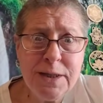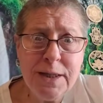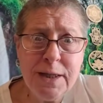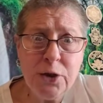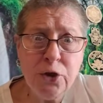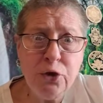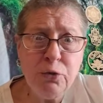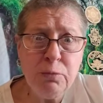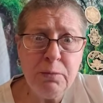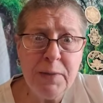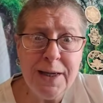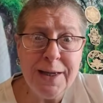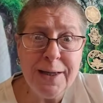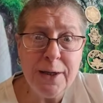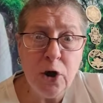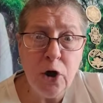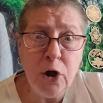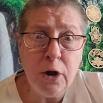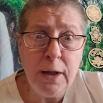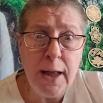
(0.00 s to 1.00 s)
Then you make
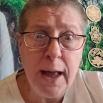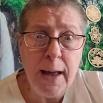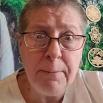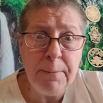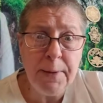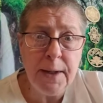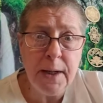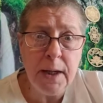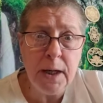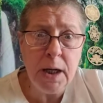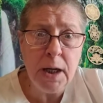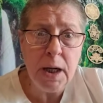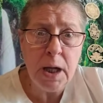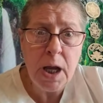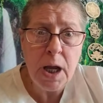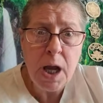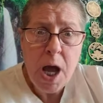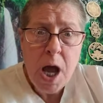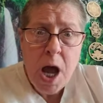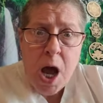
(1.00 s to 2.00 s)
it all happen.
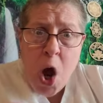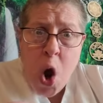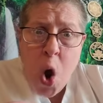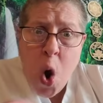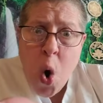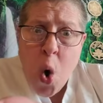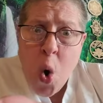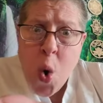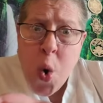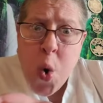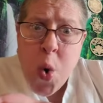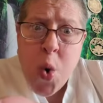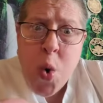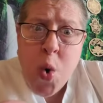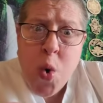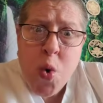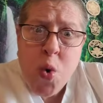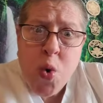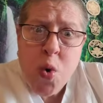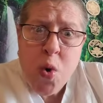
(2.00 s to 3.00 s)
Whew.